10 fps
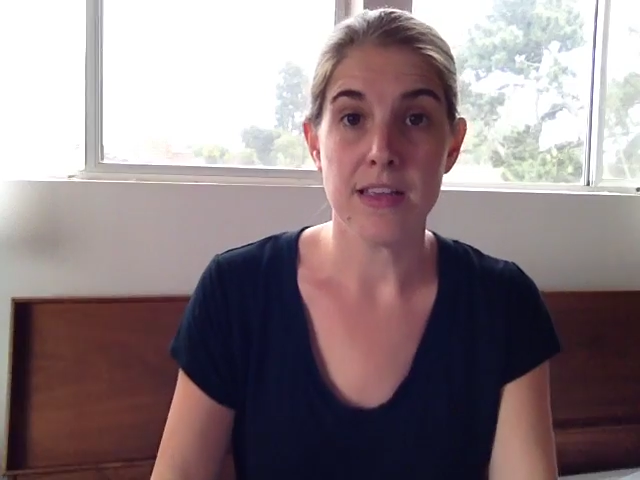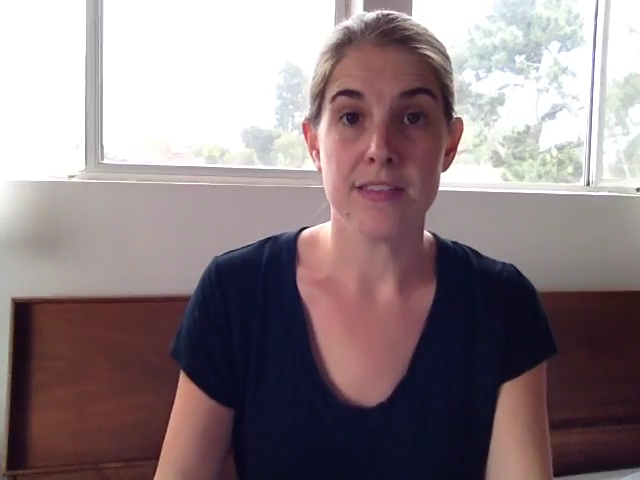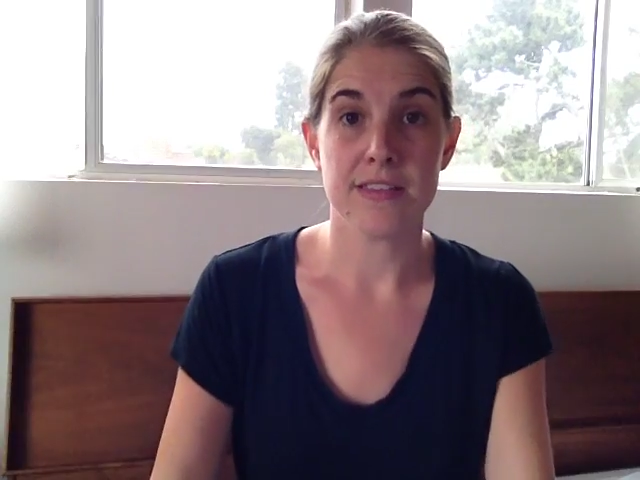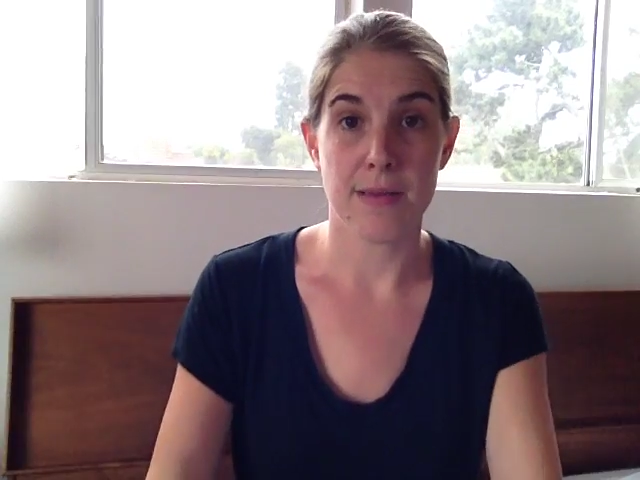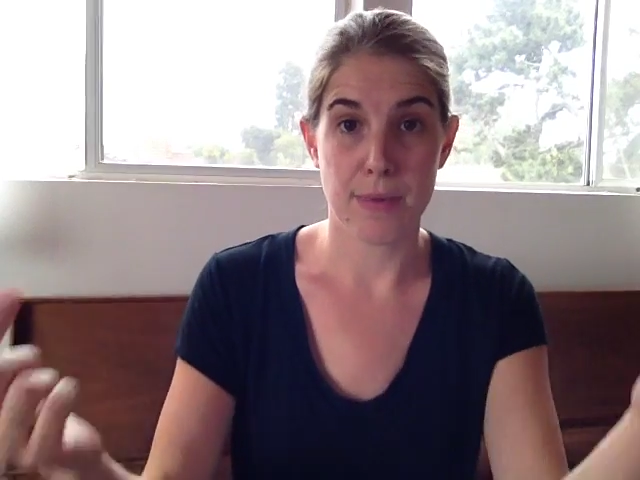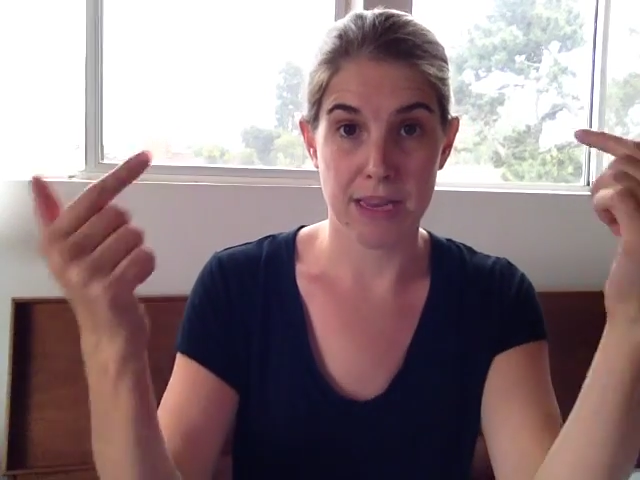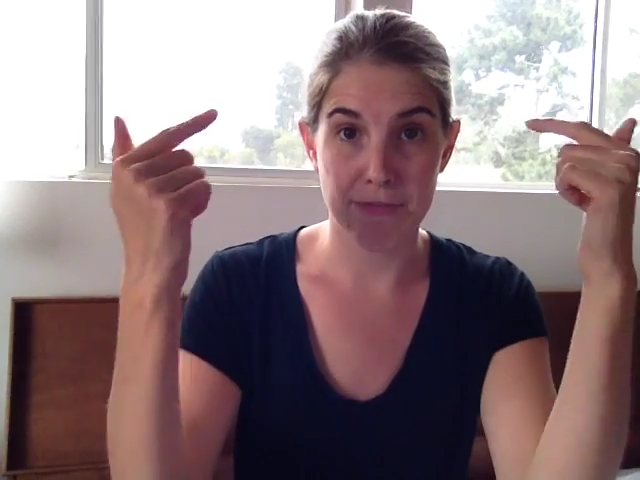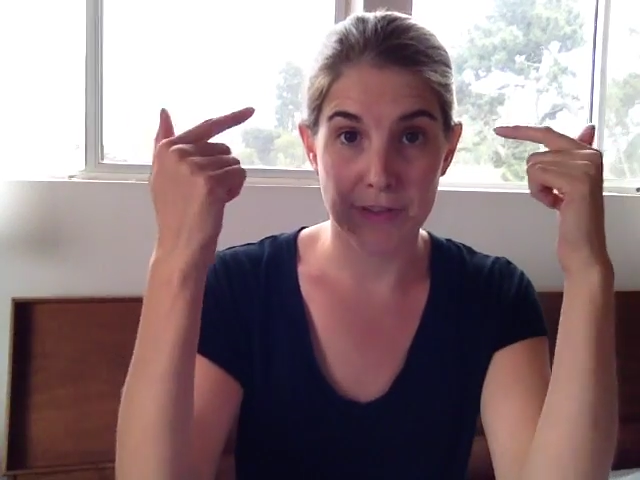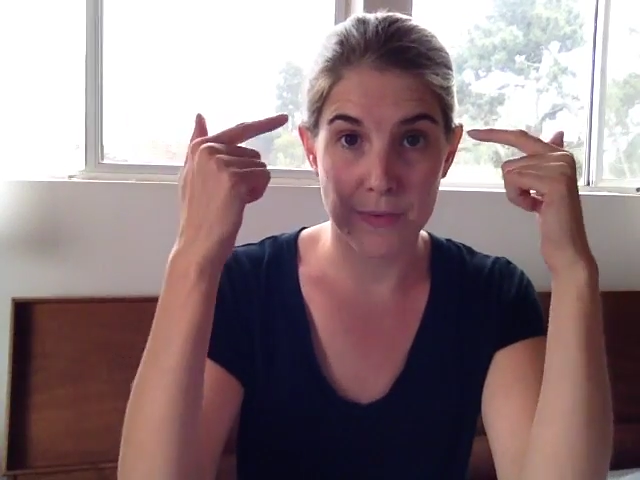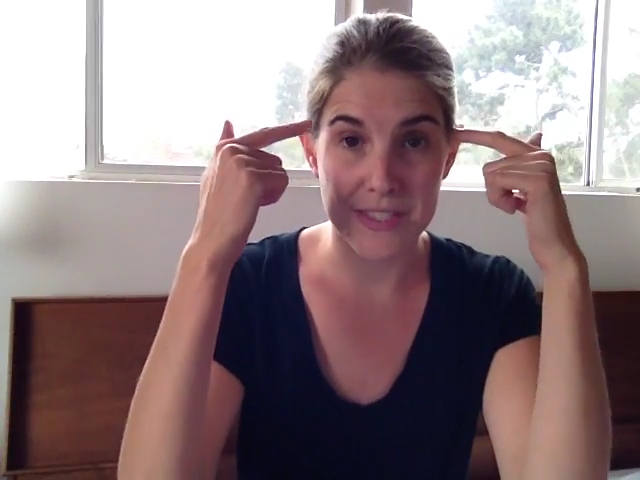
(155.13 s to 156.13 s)
some
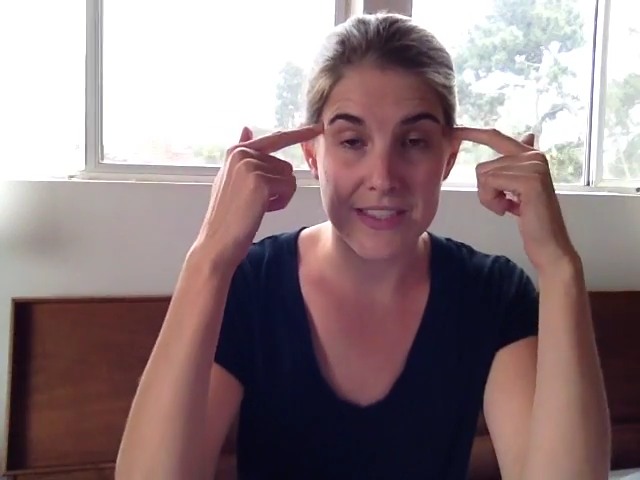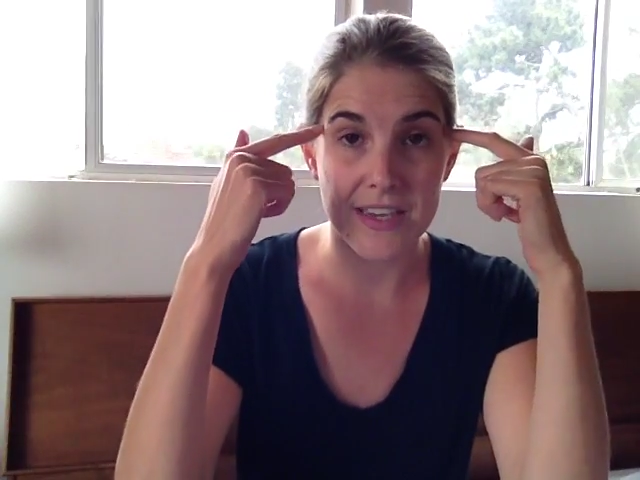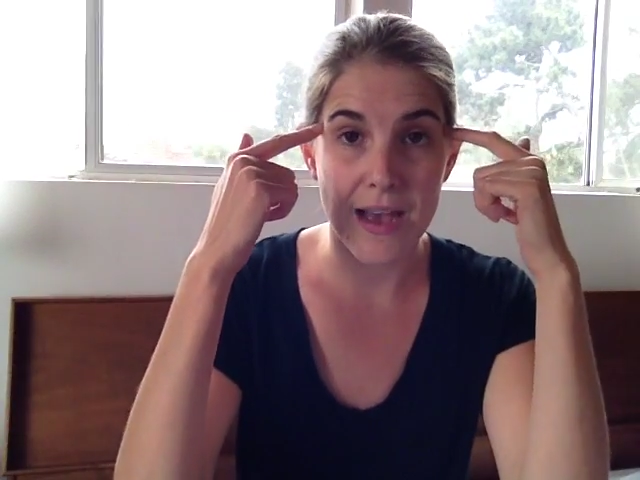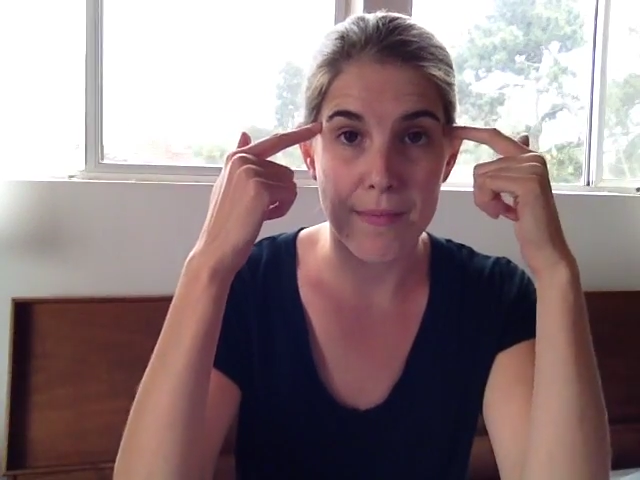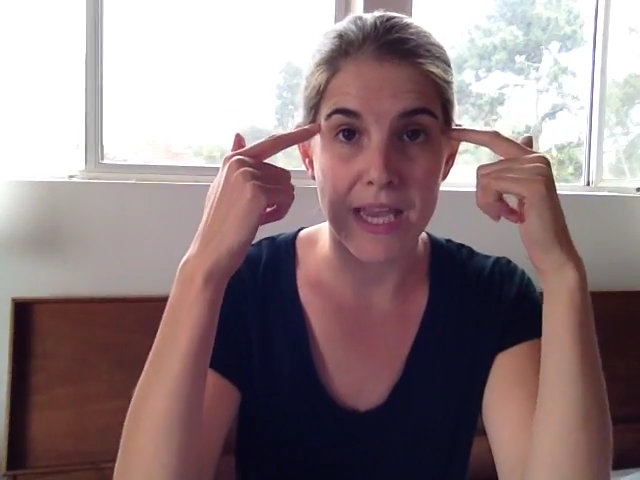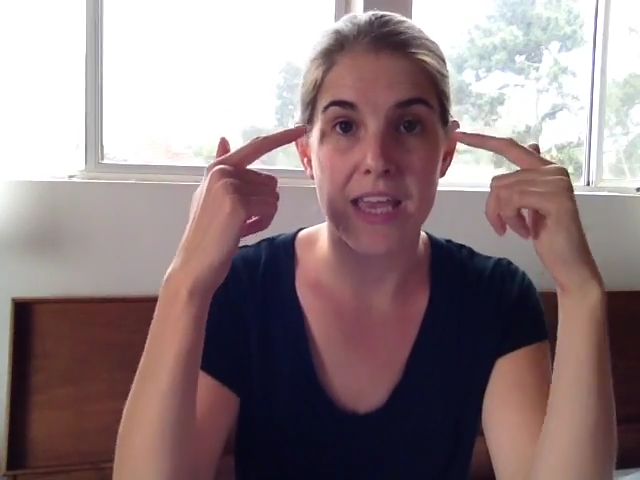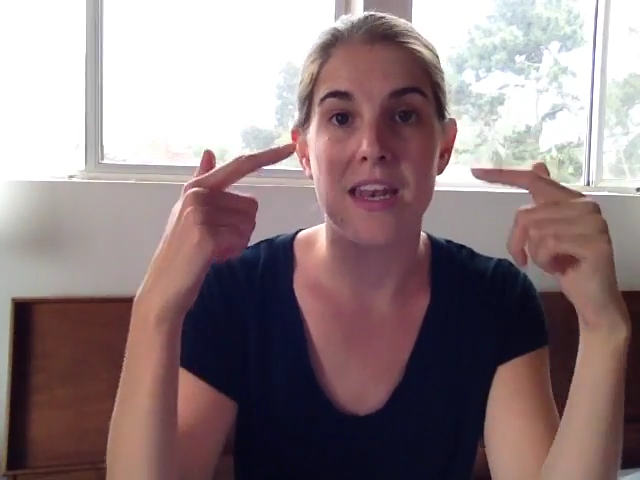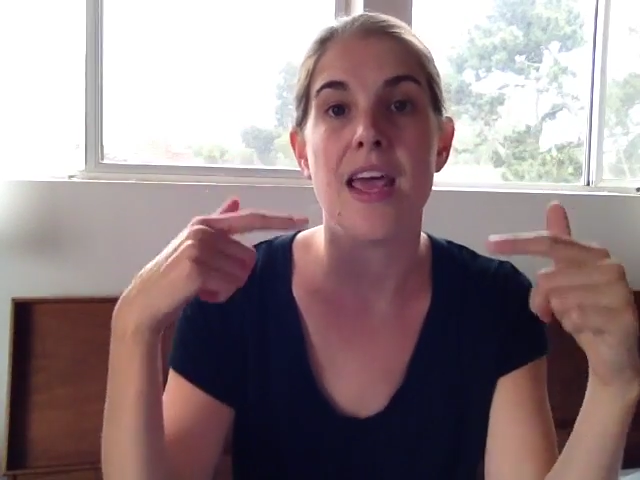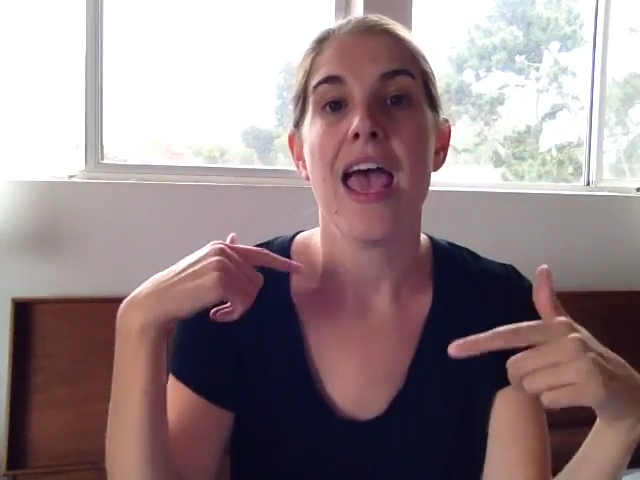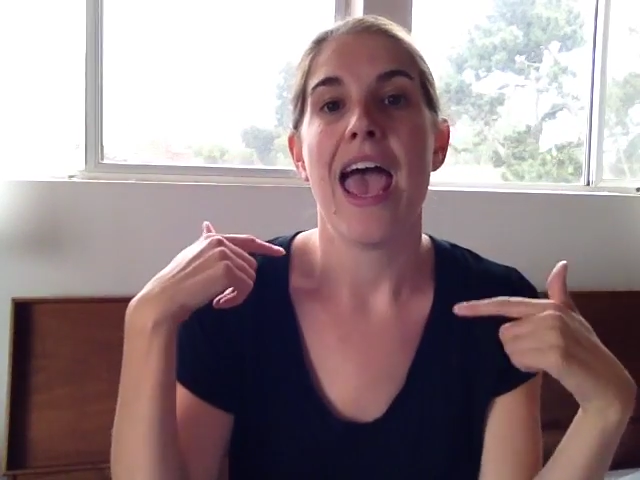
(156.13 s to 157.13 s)
influence to come in,